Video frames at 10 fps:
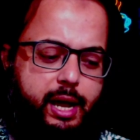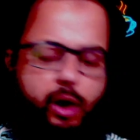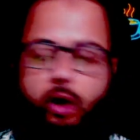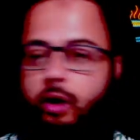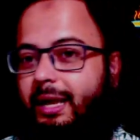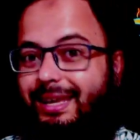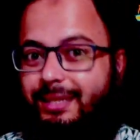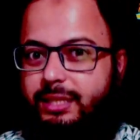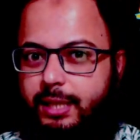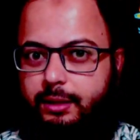Or
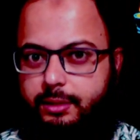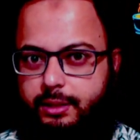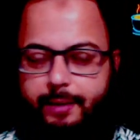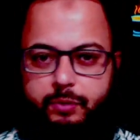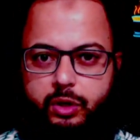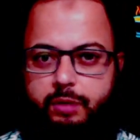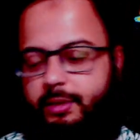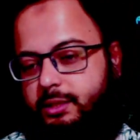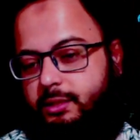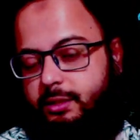insult them, not
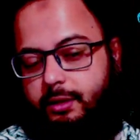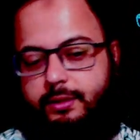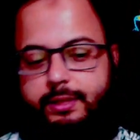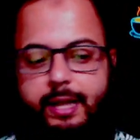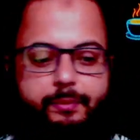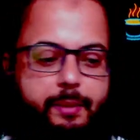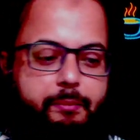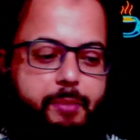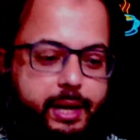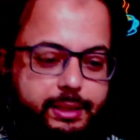necessarily slap them,
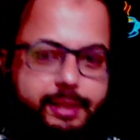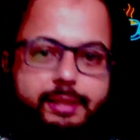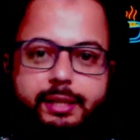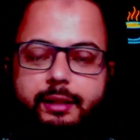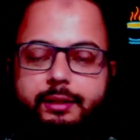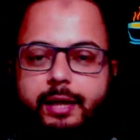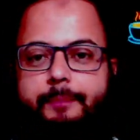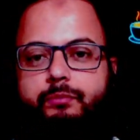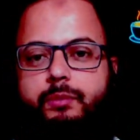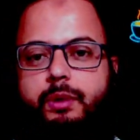but insult
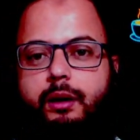them